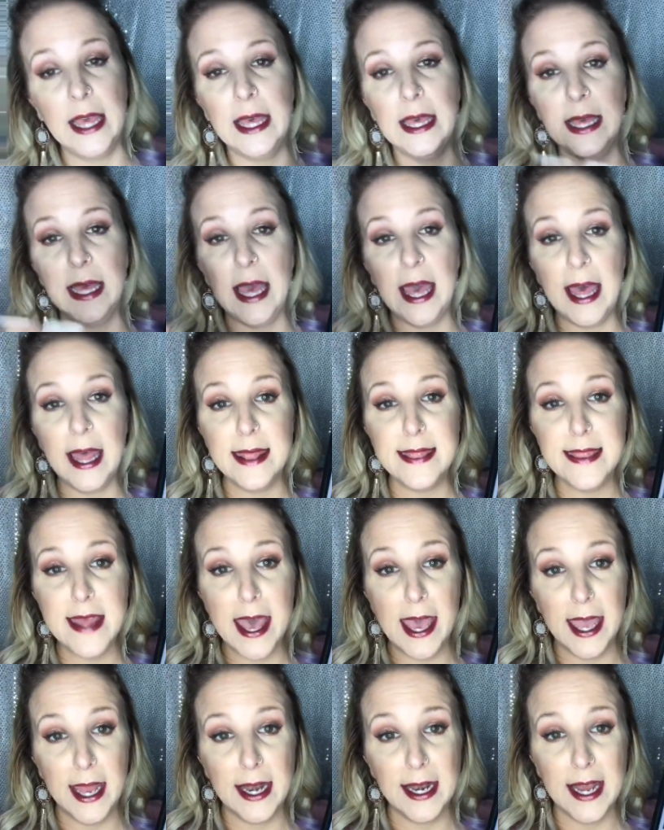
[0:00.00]
And
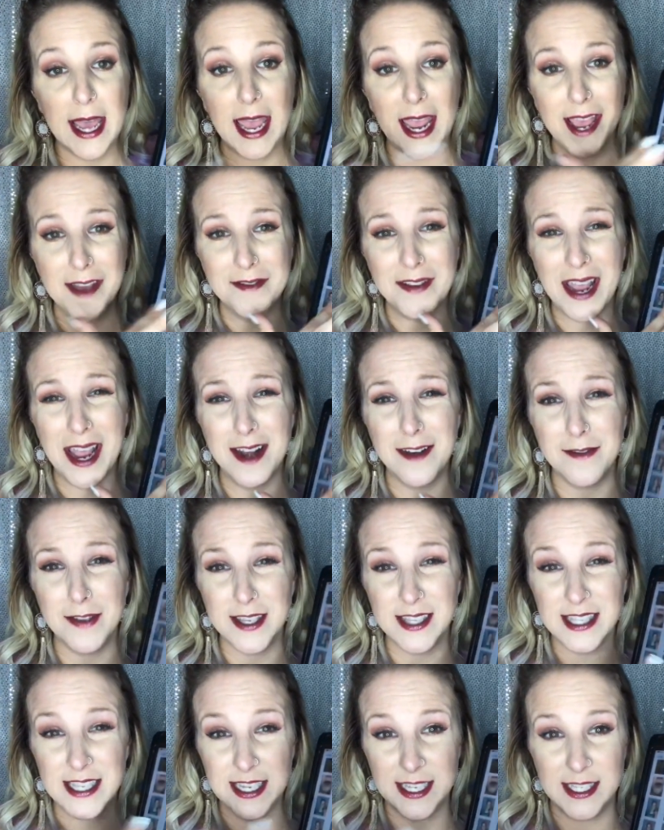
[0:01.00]
then I have kind of a
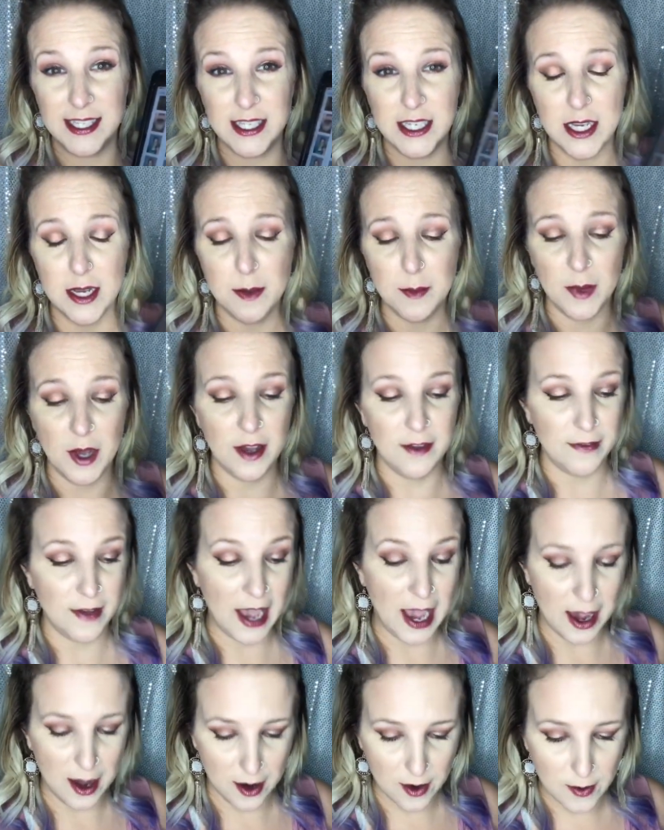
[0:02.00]
system of
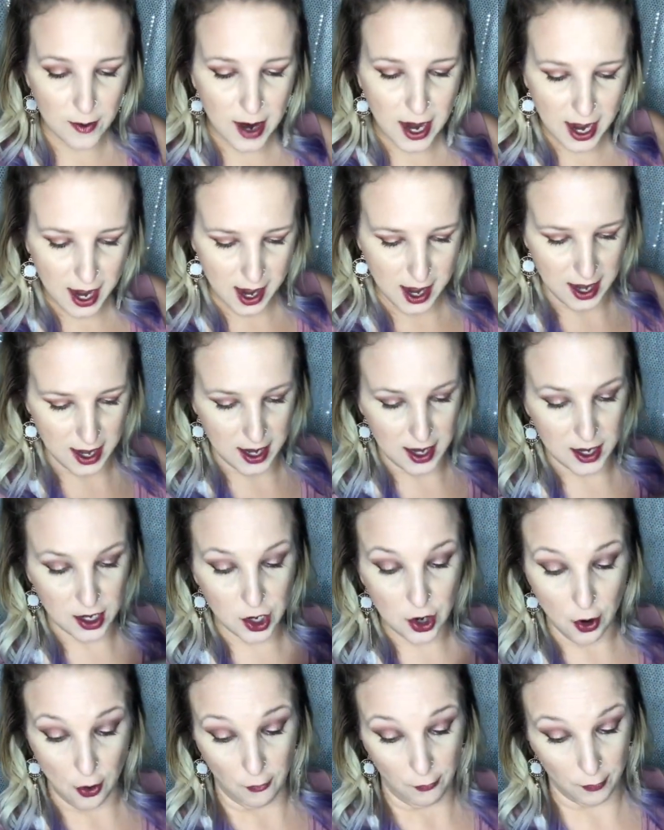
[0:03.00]
how I go
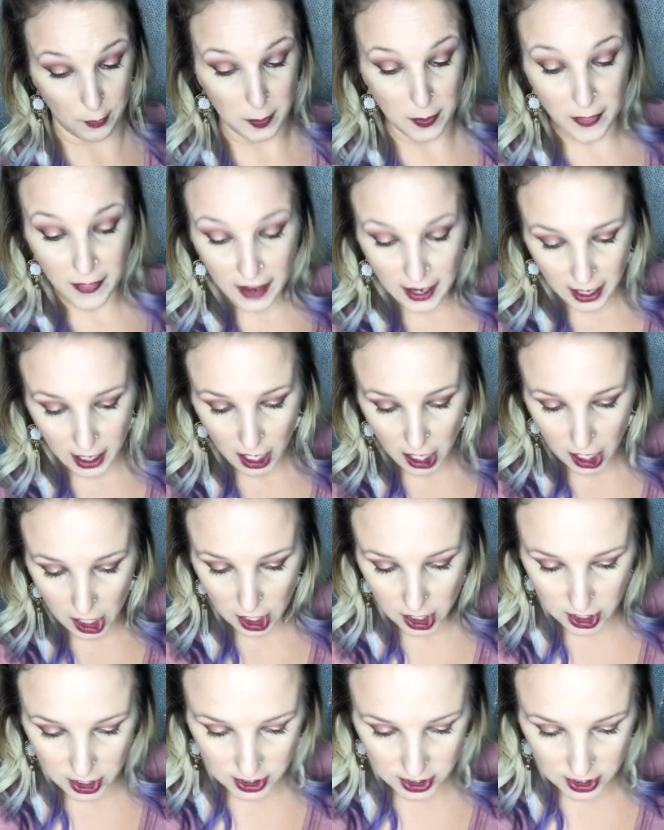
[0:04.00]
from there.